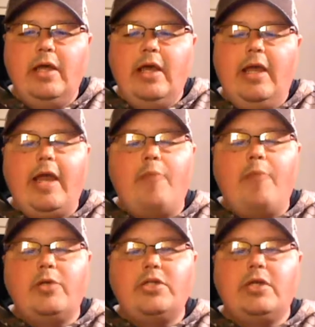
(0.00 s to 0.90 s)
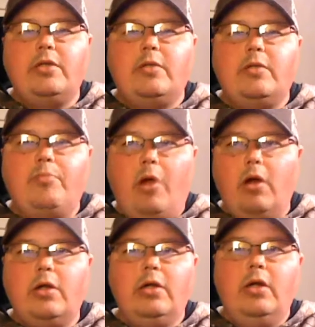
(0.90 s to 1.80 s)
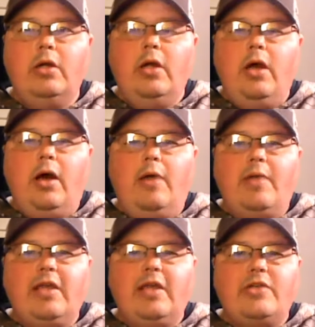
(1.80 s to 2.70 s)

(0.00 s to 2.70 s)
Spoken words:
in that particular park, I